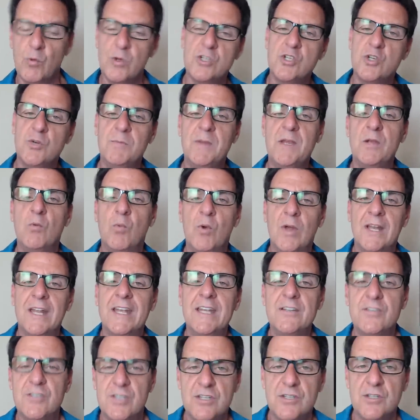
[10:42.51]
Would you be
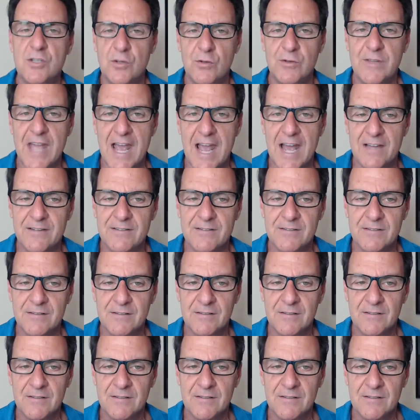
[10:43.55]
willing to do that?